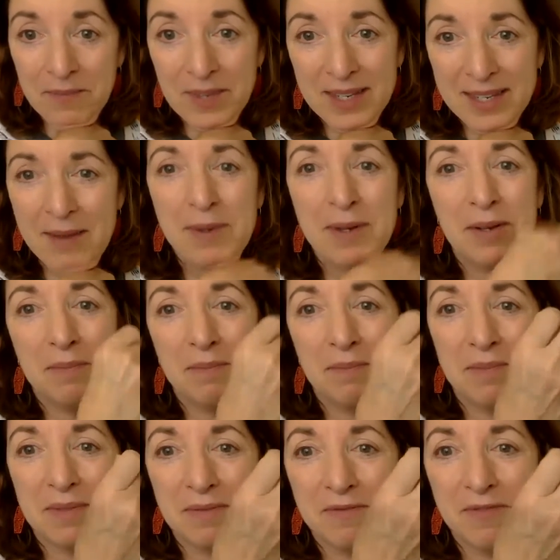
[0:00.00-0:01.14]
Some it'll
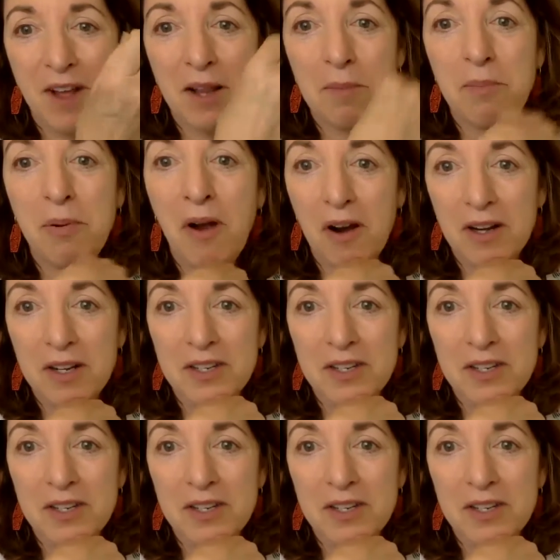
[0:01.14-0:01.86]
fall apart,